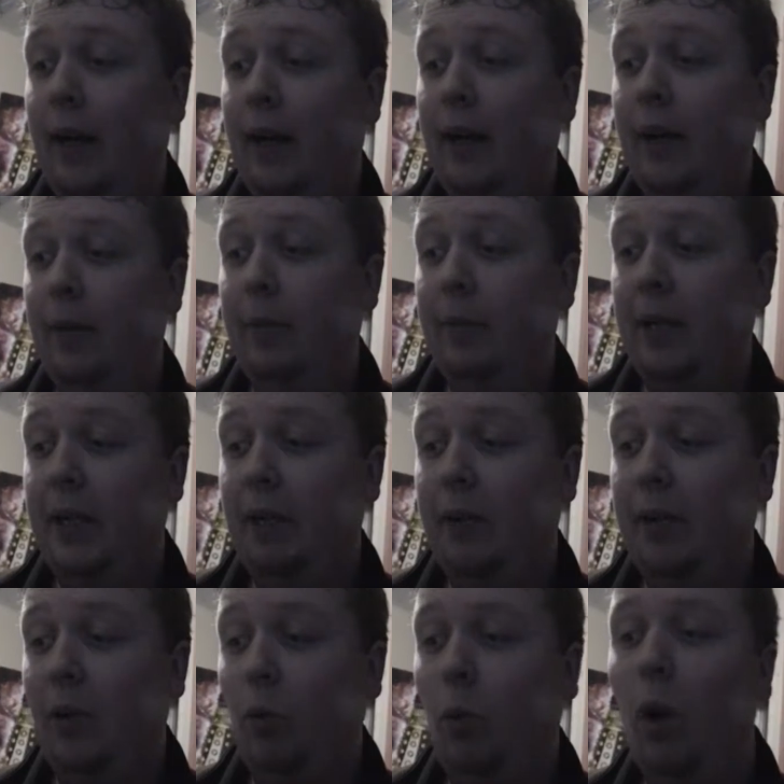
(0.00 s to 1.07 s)

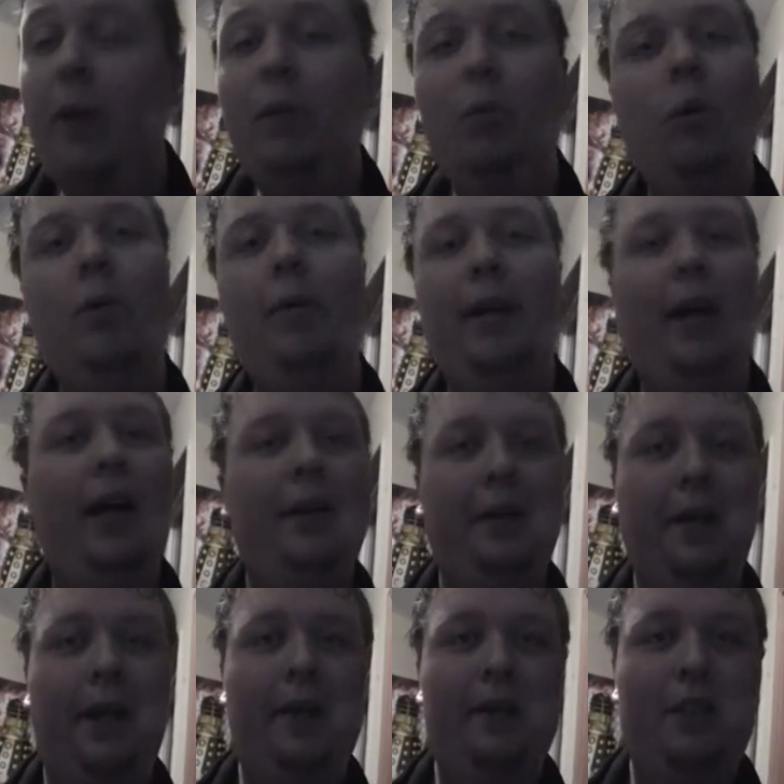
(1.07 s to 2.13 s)
Anyway, the 1 woman
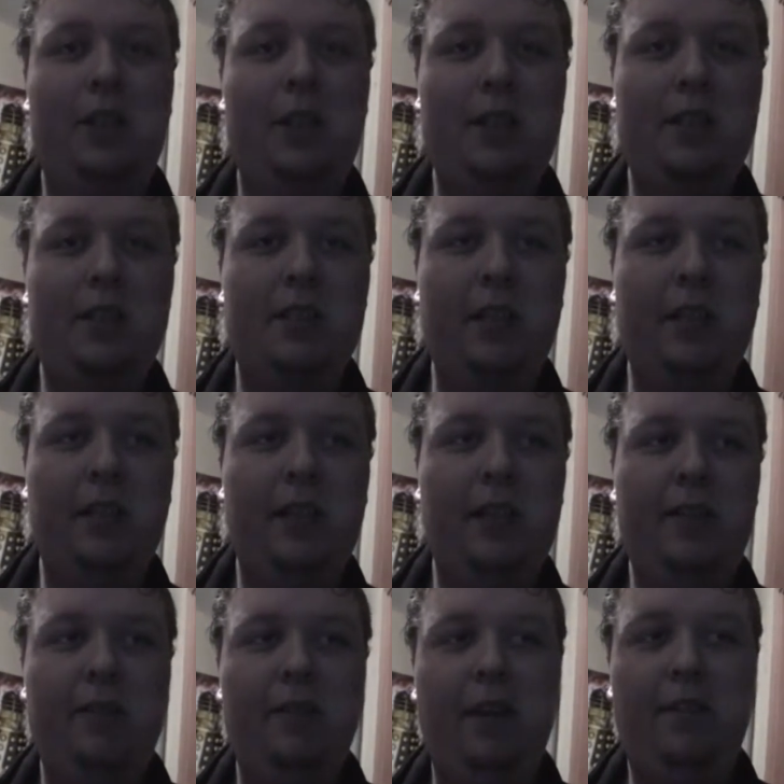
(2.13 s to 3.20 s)
on there,
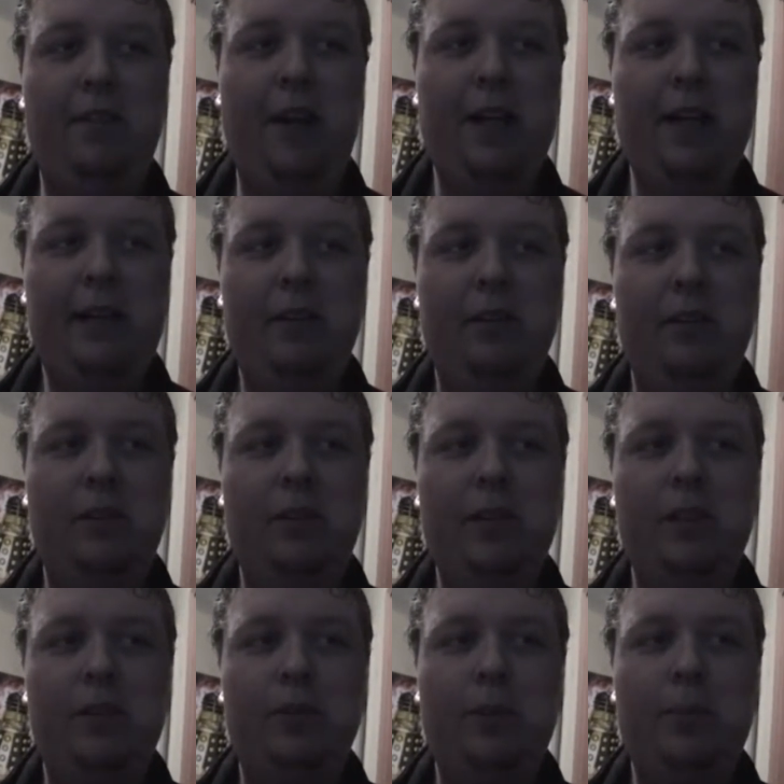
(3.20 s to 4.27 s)
they find out
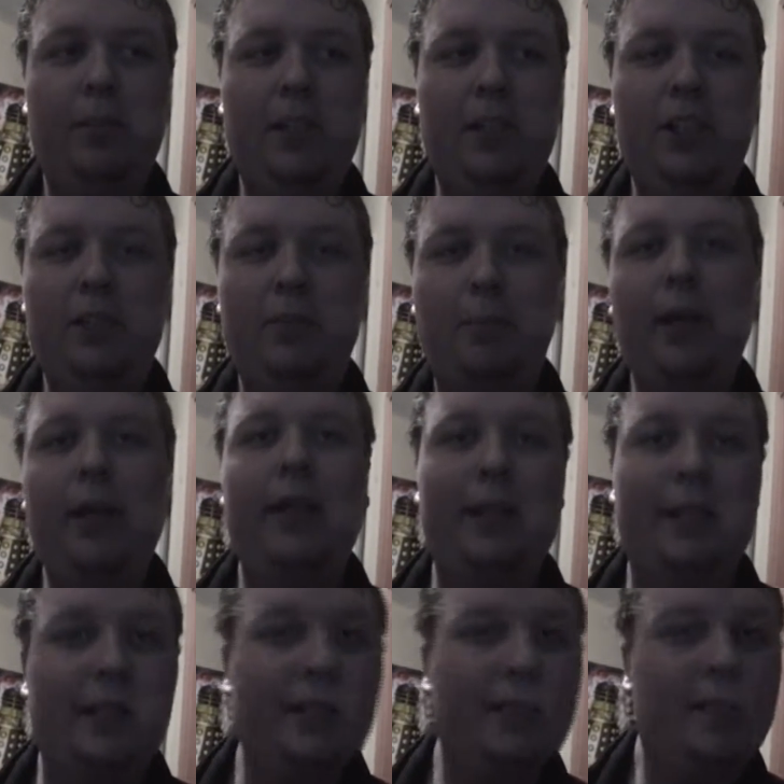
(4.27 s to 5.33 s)
during the trip that she's
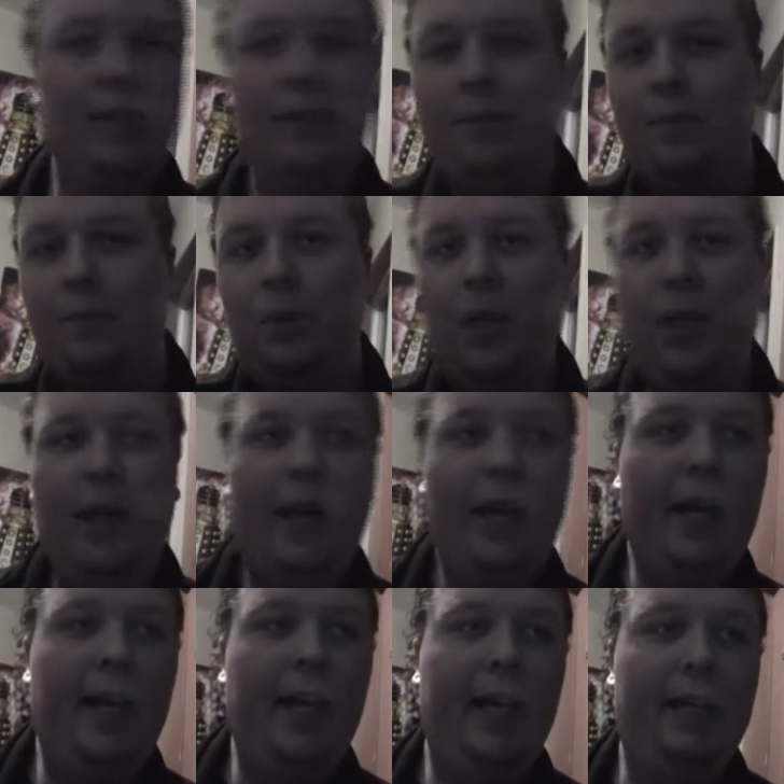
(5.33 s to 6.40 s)
pregnant.
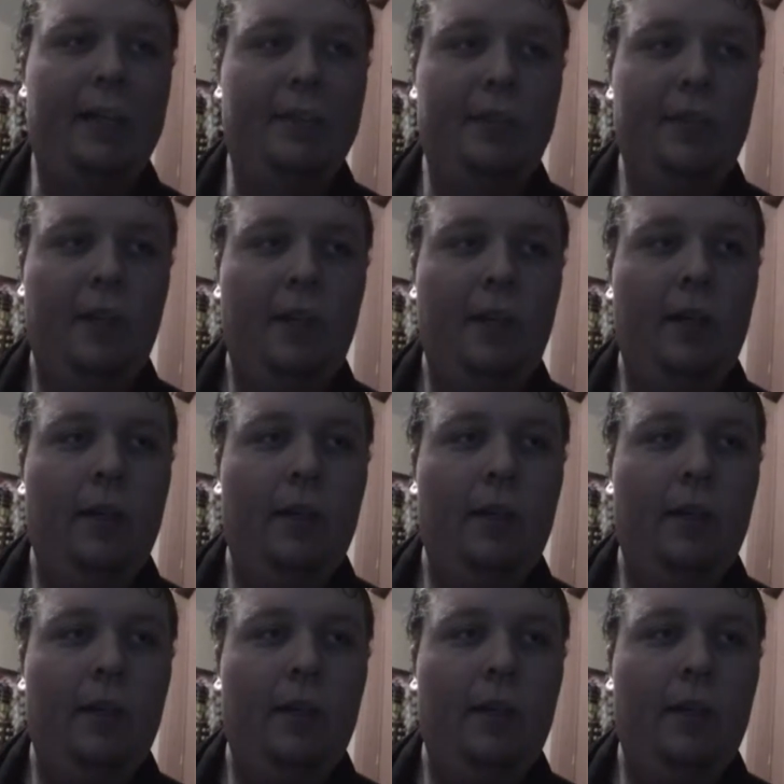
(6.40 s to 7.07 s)
And